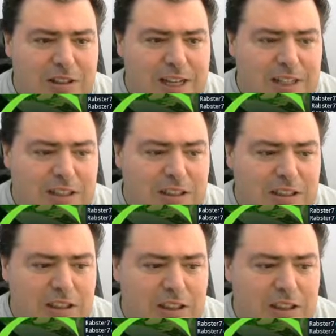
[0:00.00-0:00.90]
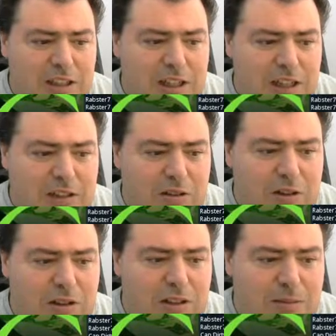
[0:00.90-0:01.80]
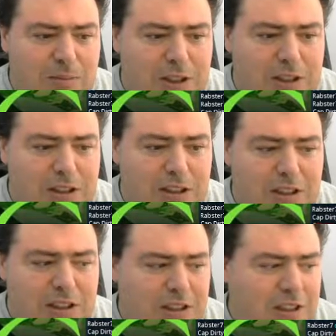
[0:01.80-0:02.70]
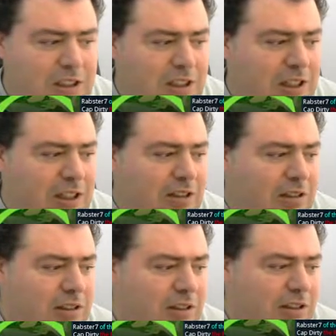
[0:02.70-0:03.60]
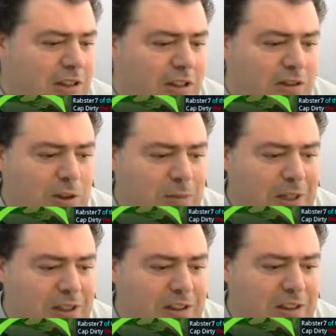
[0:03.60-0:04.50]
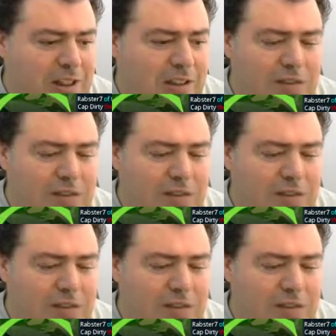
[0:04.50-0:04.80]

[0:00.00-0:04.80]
H, and you go to Lumbridge. Here is the other spot that is